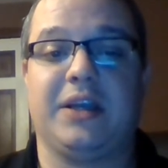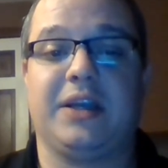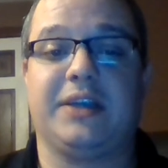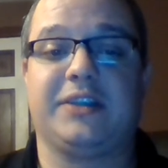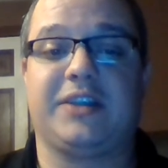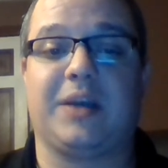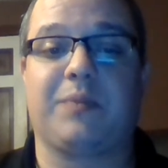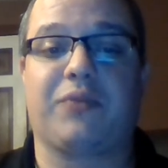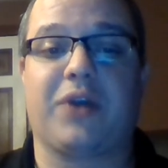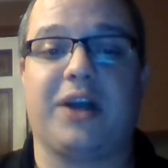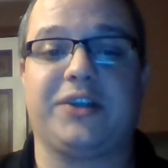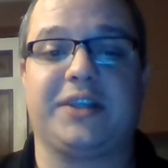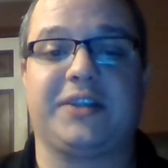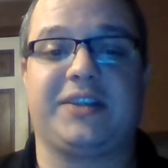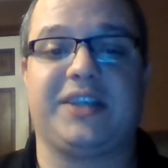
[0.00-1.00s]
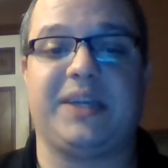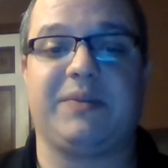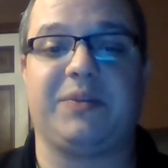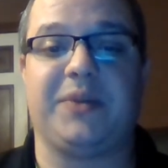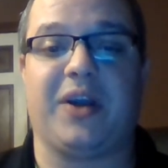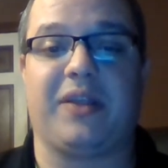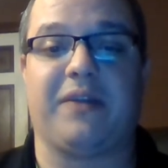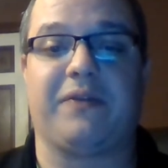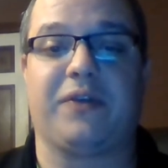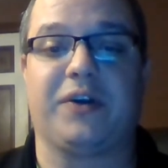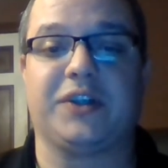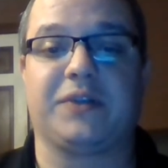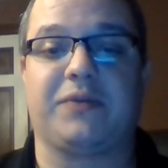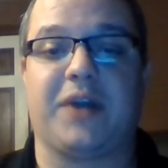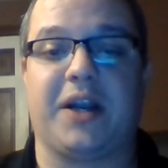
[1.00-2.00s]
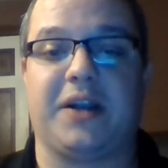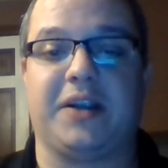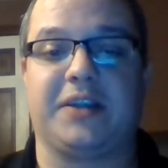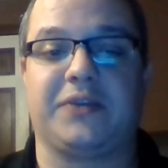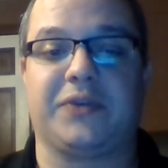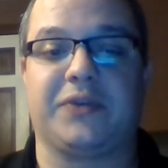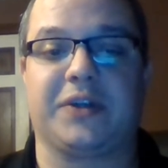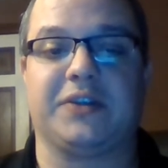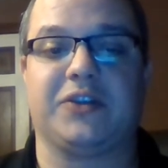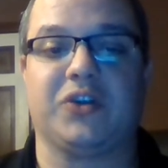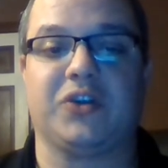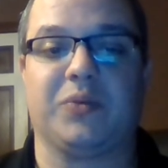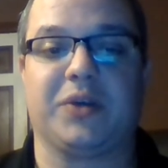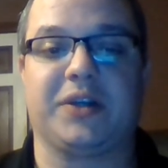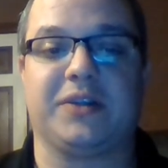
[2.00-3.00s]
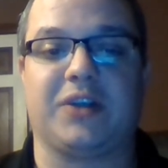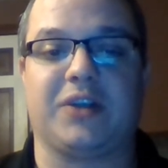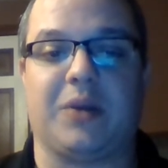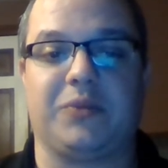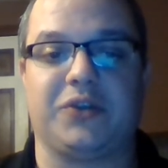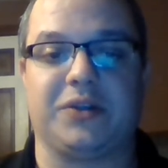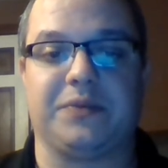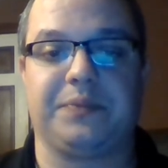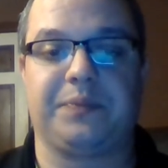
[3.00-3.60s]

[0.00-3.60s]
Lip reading: some projects seem to be on the verge of readiness for consumer consumption.